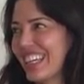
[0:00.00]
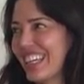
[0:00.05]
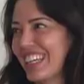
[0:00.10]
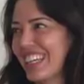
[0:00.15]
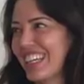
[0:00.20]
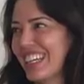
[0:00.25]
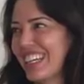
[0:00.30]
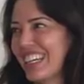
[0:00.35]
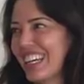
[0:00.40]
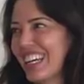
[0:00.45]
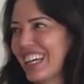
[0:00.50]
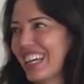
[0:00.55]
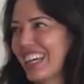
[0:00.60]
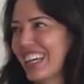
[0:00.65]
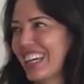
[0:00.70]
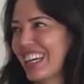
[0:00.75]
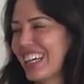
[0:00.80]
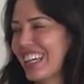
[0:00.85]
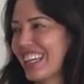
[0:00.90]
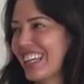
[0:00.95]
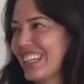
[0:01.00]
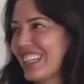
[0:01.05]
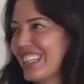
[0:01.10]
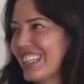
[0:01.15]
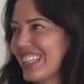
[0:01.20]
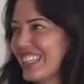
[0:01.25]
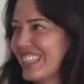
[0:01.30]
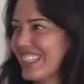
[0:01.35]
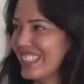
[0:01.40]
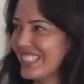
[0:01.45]

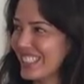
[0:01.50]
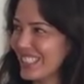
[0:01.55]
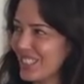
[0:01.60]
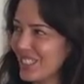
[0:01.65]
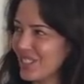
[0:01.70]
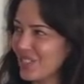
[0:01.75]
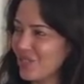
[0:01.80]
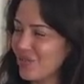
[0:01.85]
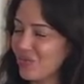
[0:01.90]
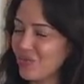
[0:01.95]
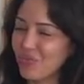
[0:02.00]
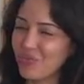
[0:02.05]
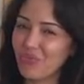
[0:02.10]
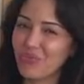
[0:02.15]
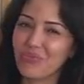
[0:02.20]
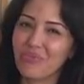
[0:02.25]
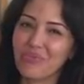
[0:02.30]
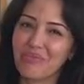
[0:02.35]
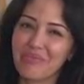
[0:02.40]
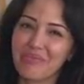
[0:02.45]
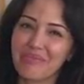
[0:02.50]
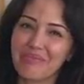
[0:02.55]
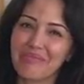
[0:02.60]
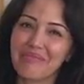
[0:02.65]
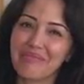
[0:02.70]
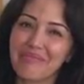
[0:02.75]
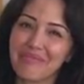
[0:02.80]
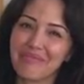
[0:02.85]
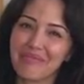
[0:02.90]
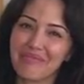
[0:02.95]

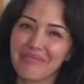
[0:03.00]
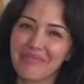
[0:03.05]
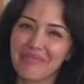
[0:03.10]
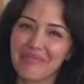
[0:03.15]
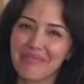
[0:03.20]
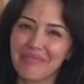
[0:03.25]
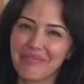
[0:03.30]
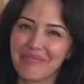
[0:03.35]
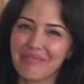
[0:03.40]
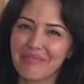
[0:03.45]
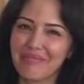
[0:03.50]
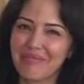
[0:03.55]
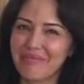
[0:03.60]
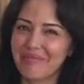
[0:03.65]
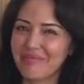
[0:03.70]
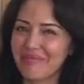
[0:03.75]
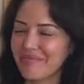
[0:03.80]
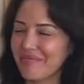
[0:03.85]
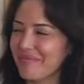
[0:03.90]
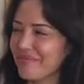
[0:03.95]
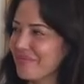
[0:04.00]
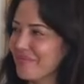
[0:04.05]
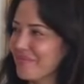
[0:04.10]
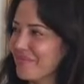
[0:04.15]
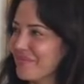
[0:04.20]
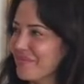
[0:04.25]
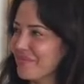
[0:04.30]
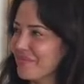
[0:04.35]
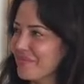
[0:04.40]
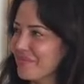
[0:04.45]

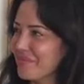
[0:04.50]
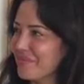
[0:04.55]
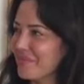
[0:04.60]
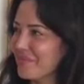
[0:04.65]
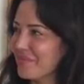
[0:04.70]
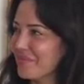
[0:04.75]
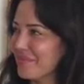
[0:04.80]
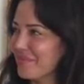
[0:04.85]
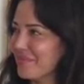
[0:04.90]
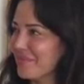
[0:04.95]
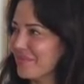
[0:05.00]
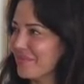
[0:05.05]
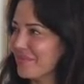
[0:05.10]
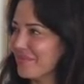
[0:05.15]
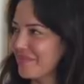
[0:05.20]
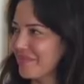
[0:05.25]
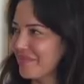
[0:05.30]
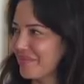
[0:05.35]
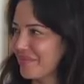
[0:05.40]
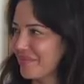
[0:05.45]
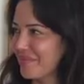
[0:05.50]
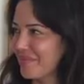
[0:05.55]
(silent)